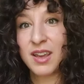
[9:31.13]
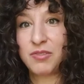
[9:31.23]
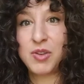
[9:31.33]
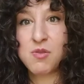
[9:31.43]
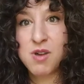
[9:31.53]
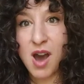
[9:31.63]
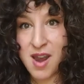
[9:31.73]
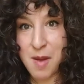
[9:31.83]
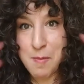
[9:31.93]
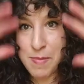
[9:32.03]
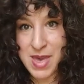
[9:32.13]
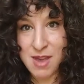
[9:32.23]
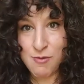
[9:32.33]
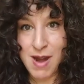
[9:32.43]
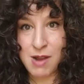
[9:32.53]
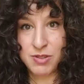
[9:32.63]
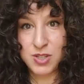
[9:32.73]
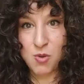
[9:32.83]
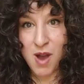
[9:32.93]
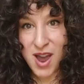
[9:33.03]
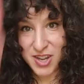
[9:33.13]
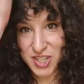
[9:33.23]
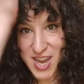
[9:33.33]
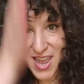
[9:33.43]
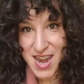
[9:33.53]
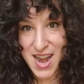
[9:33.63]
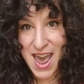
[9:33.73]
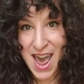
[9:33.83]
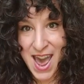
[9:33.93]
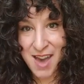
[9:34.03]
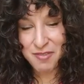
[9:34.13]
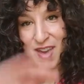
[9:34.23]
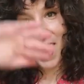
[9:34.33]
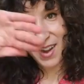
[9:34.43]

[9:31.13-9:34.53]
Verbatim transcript: if you cut a big round squash in half